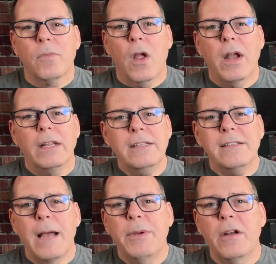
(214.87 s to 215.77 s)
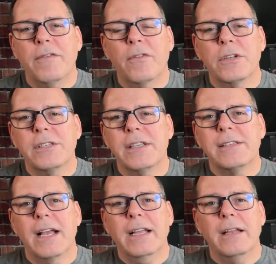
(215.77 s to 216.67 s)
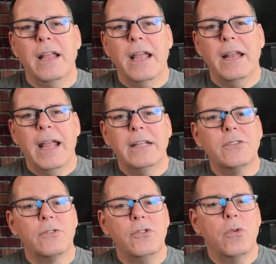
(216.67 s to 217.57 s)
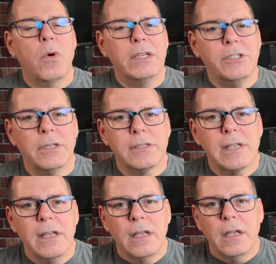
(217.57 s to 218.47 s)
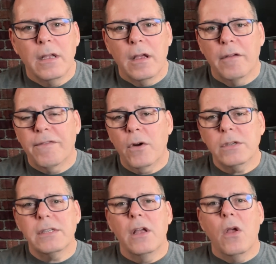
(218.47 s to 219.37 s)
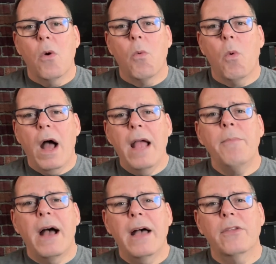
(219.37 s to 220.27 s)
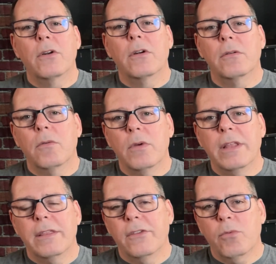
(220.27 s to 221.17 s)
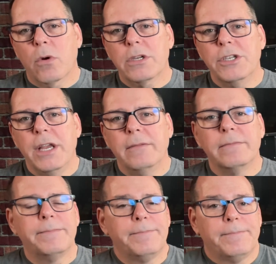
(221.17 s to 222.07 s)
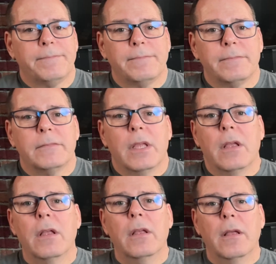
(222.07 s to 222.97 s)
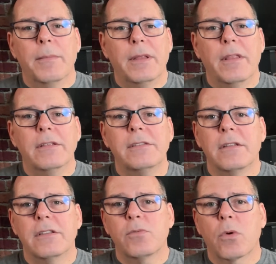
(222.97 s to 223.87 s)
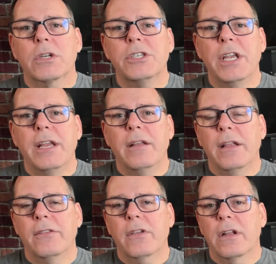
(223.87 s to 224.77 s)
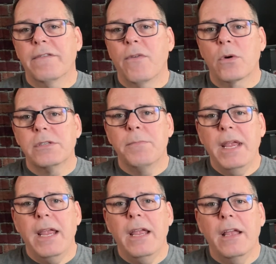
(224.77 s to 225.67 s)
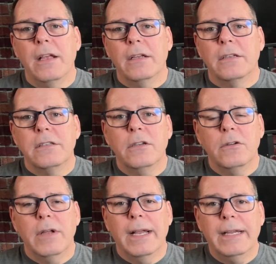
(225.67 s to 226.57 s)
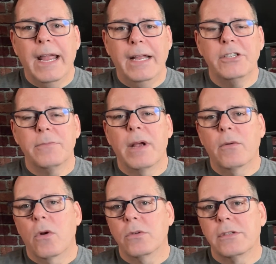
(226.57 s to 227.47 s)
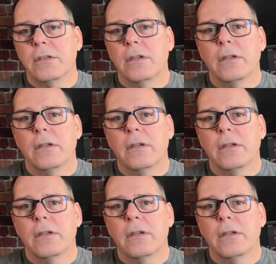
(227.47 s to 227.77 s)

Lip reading: All right, let's stop here for just a second and answer 2 questions. First, why bother with this worksheet? I mean, this worksheet is going to force me to engage in my roast.